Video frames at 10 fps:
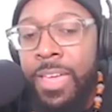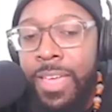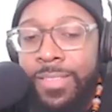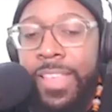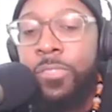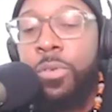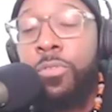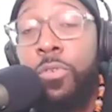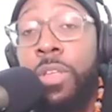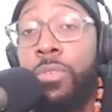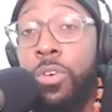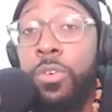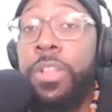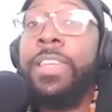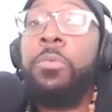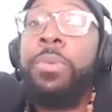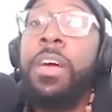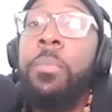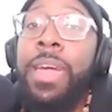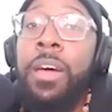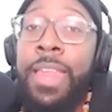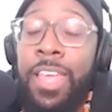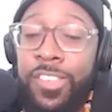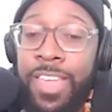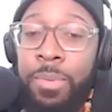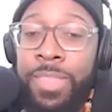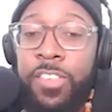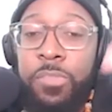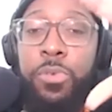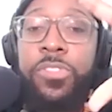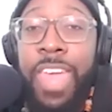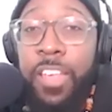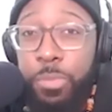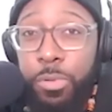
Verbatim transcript: is things we've already recorded that will be coming out next year. But they're small sketch yeah.